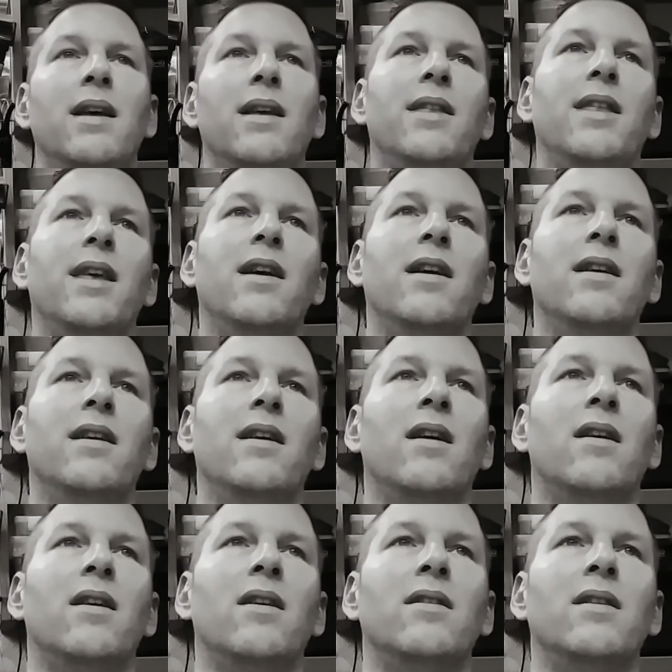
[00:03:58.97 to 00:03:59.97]
They
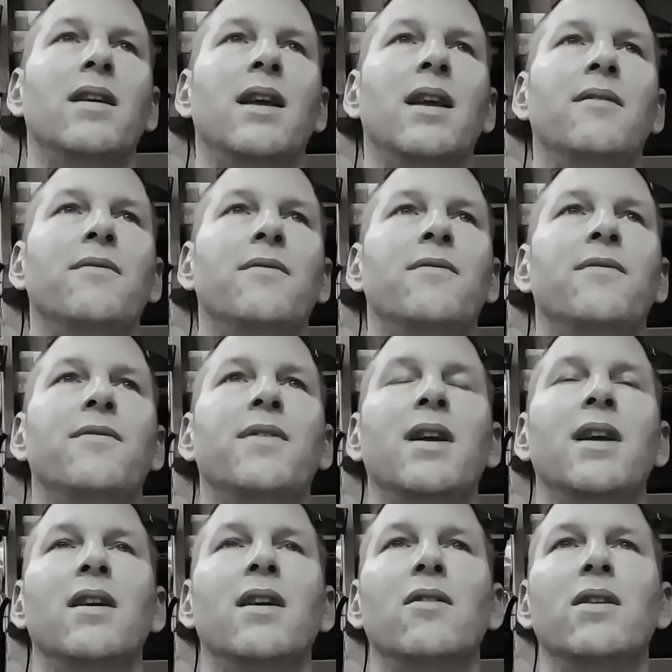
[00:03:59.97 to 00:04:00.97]
are a
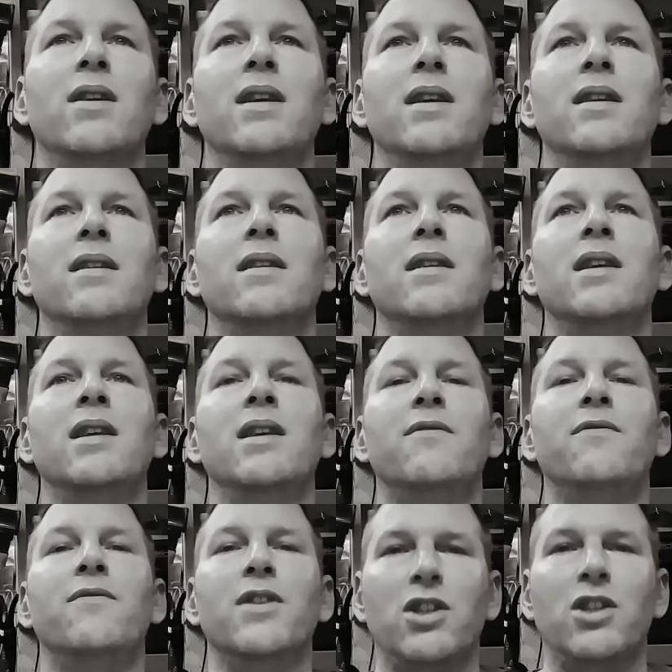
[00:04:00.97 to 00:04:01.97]
very
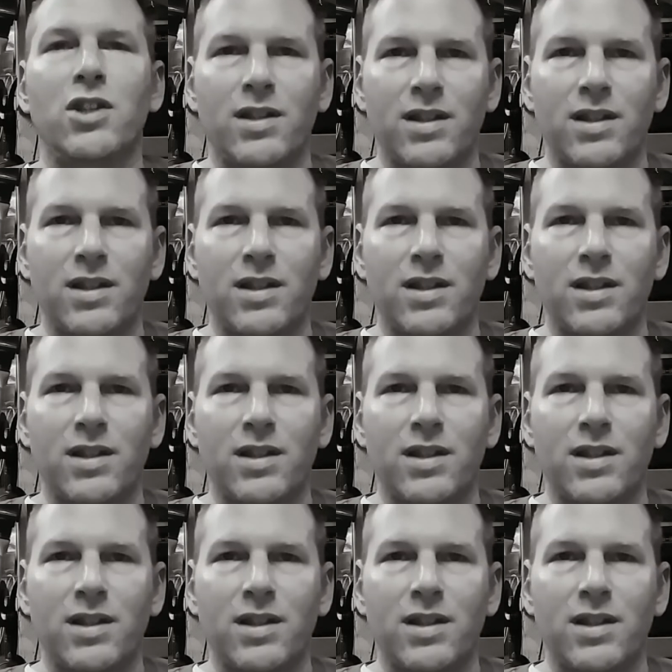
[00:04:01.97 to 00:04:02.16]
efficient